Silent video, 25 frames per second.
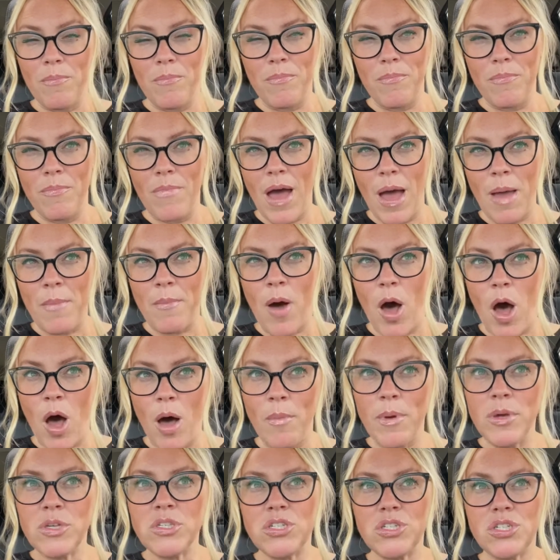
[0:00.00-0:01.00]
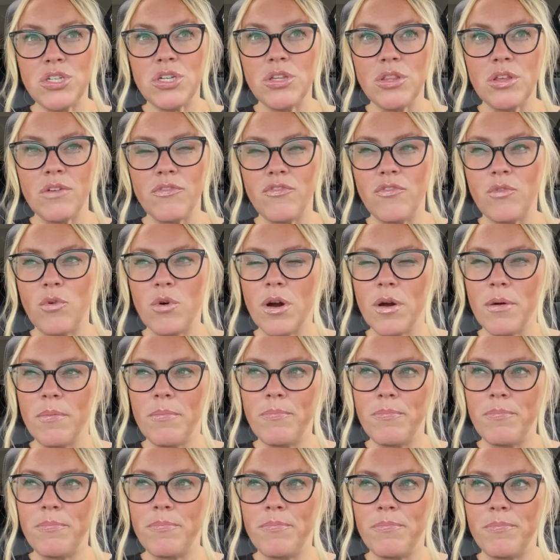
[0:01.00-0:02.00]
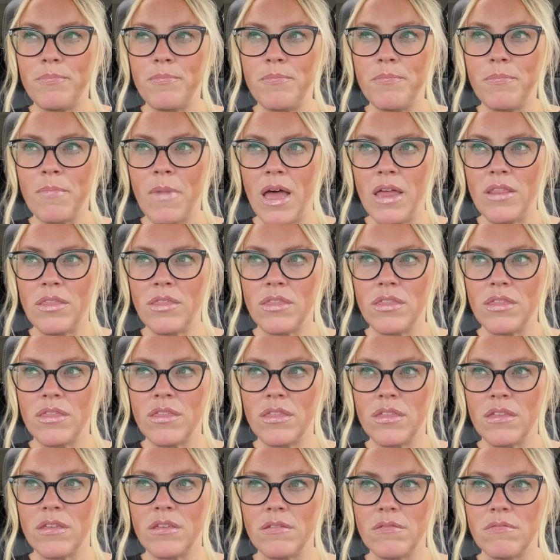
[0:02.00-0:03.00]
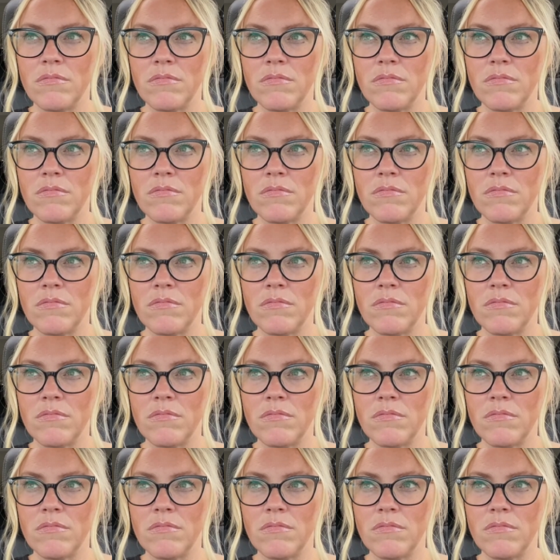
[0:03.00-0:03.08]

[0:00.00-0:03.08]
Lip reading: I'm almost to the 4-month.